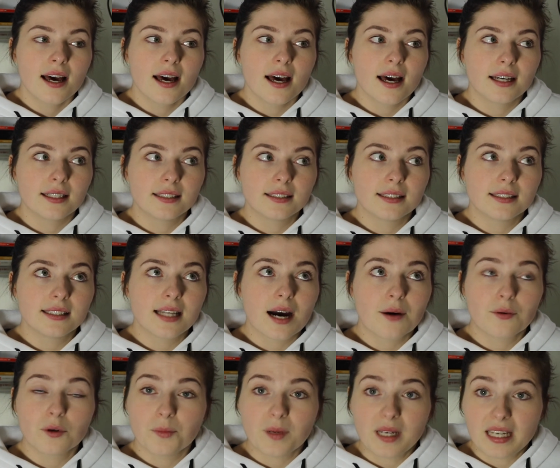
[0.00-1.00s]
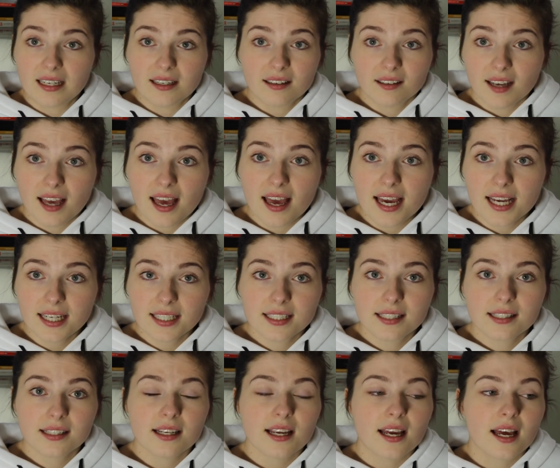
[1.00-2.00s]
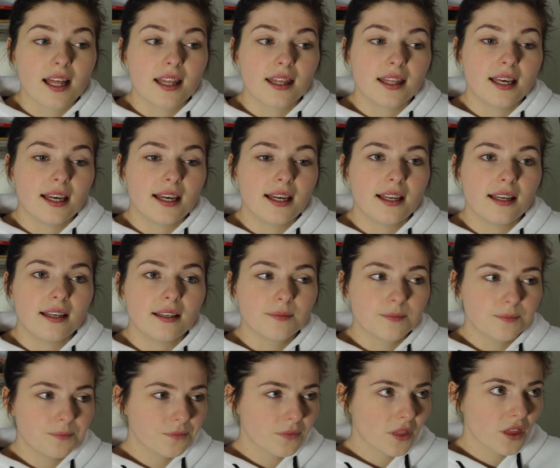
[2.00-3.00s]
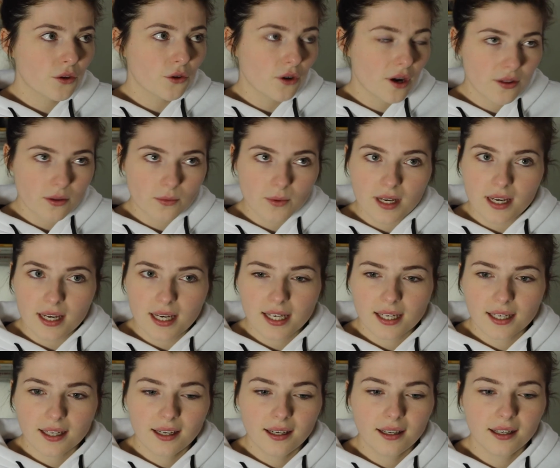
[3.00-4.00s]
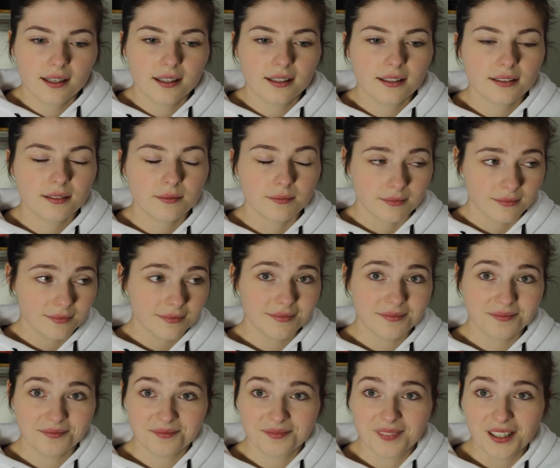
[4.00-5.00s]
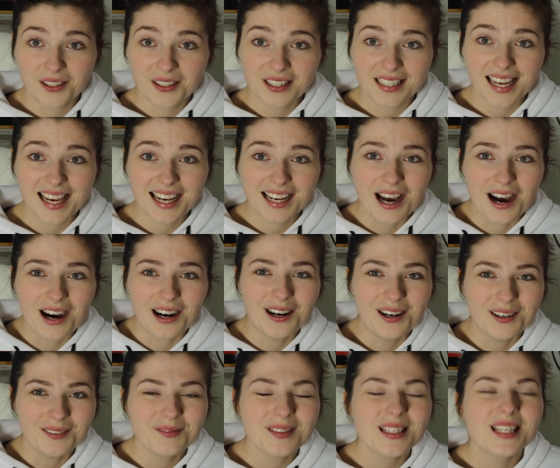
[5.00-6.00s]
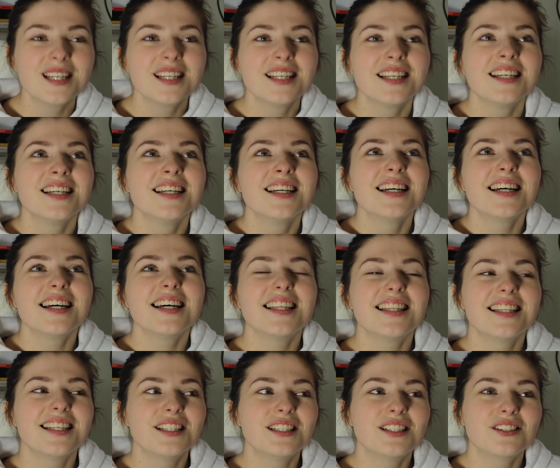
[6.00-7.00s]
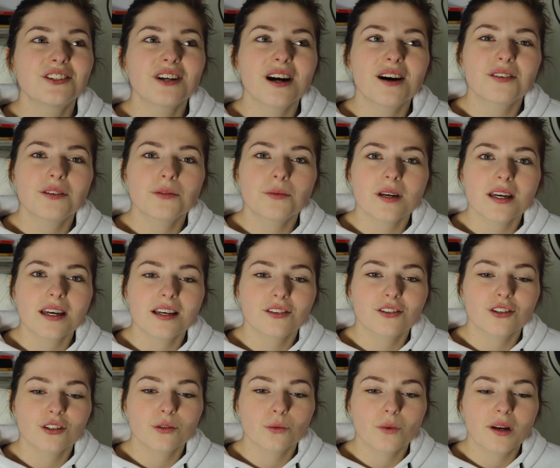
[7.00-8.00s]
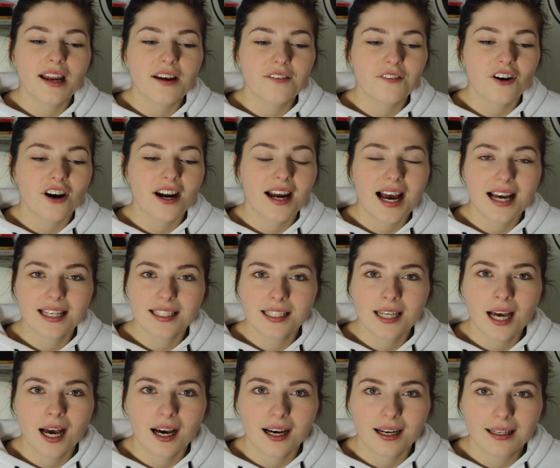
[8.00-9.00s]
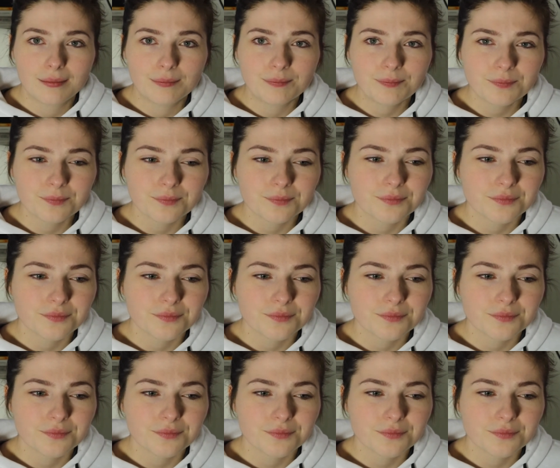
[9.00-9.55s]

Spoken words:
and that would be it. And then throughout the week, I've got the hiccups, and then throughout the week, just whenever I had time,